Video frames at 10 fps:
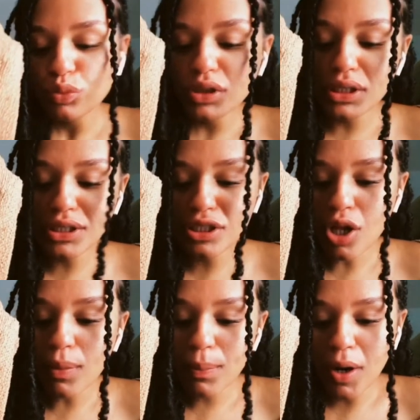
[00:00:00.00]
this is
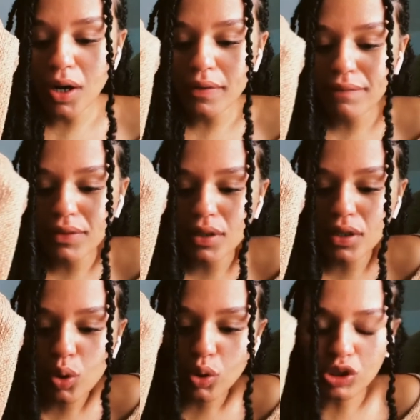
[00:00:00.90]
all part of the
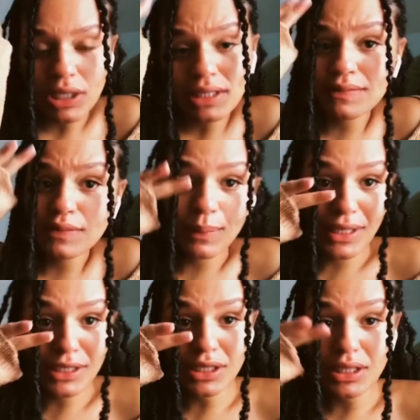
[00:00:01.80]
whole
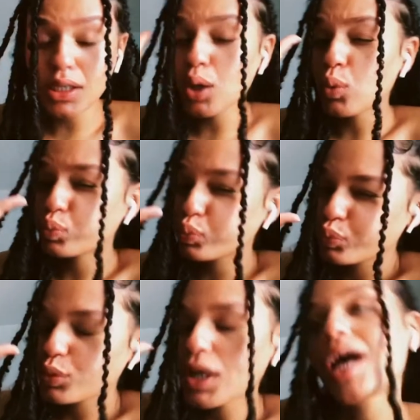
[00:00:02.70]
transformation
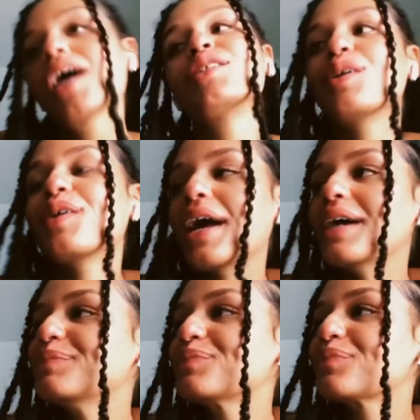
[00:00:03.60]
so yeah
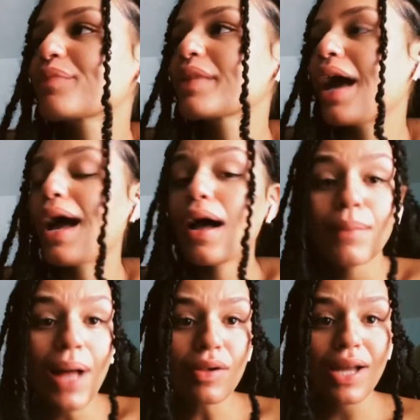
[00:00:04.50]

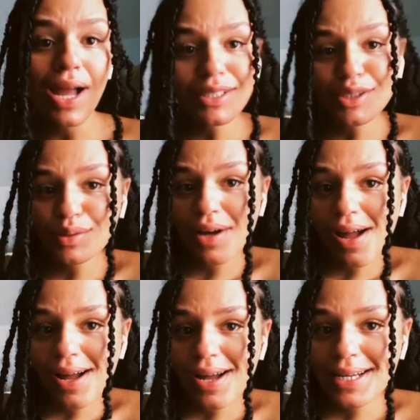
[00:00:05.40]
um i'll catch you
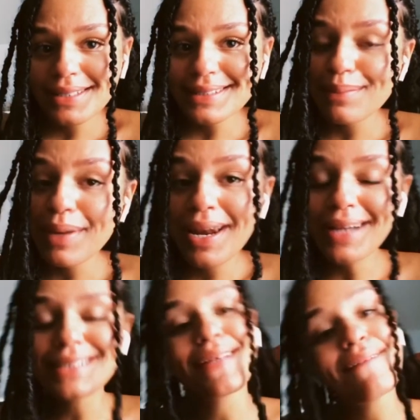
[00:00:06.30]
guys in my
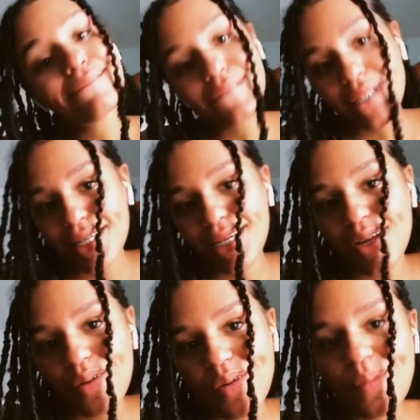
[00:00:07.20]
next
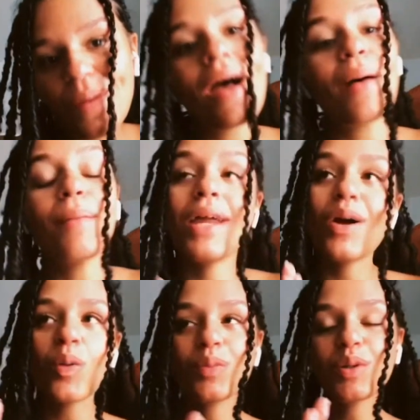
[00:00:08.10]
video but i
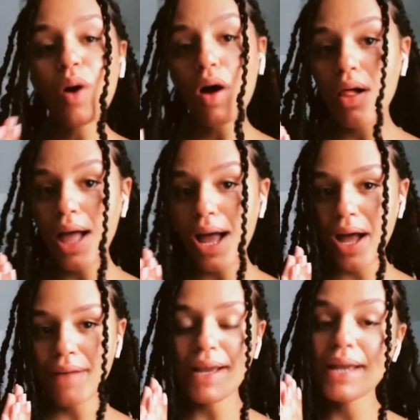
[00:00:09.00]
hope you all
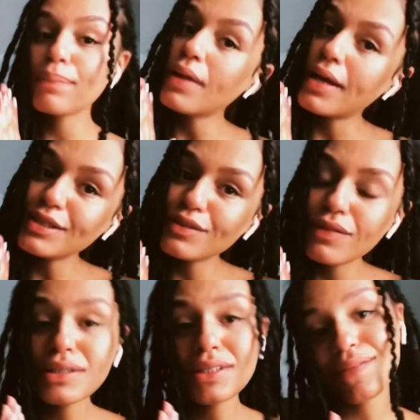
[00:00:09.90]
have a blessed
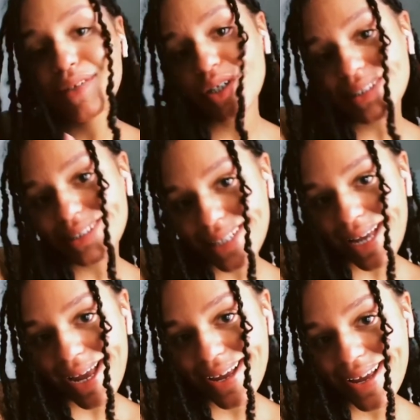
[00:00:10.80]
rest of your
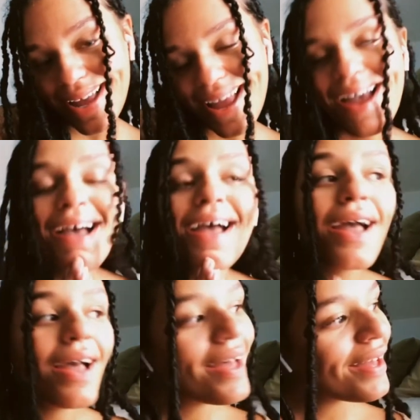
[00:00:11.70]
day
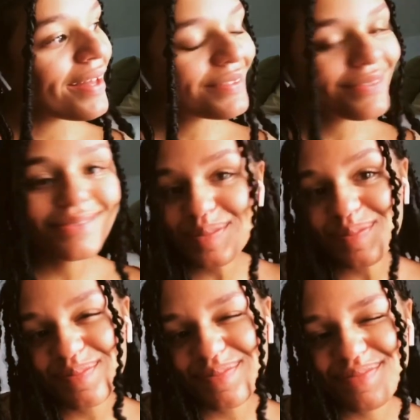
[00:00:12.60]
and
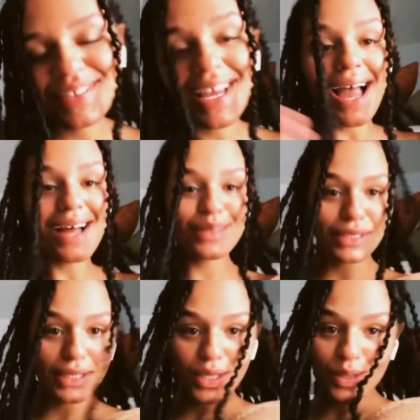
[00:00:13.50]
i'll
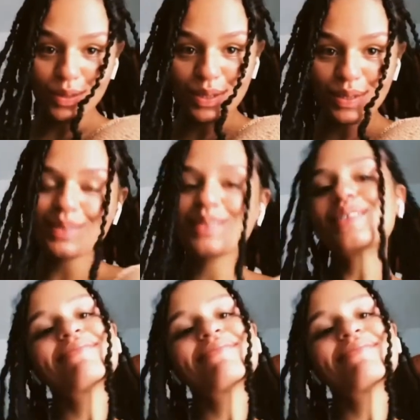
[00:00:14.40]
see you soon